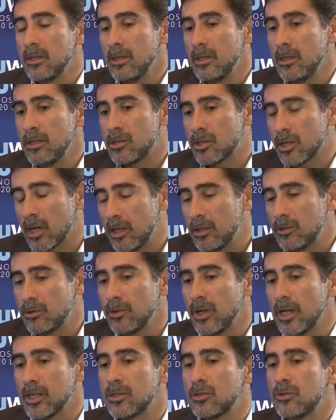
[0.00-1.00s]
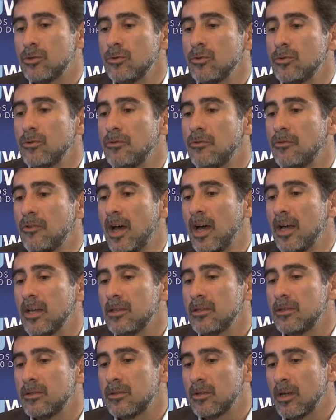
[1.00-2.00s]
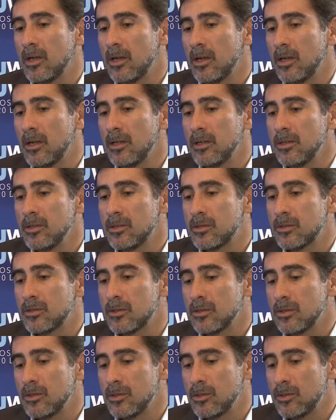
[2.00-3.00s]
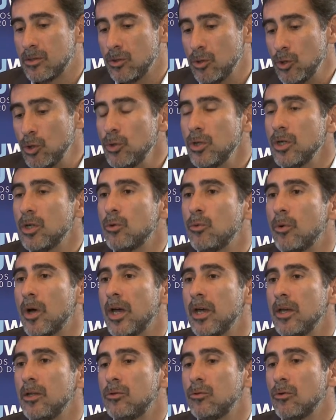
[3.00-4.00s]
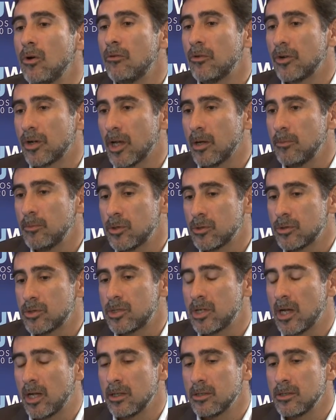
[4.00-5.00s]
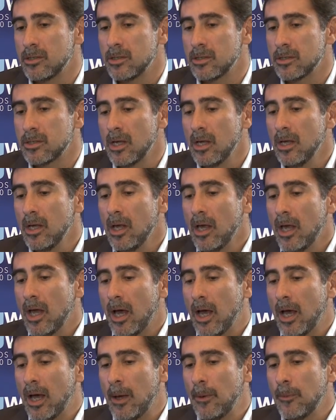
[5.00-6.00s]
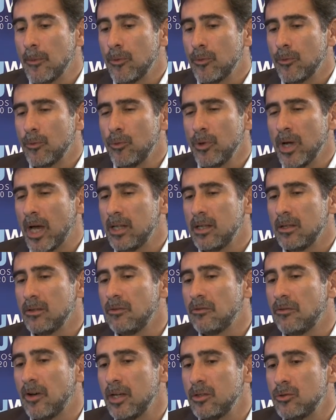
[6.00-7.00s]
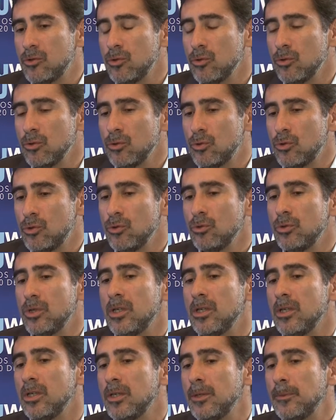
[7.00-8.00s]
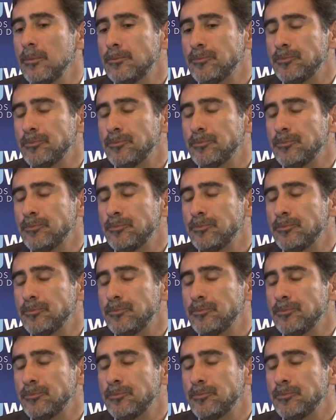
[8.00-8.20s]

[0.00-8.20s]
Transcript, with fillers: each country has to, to find uh, its, its, unique way to overcome those challenges. Uh, we identify two, two, key,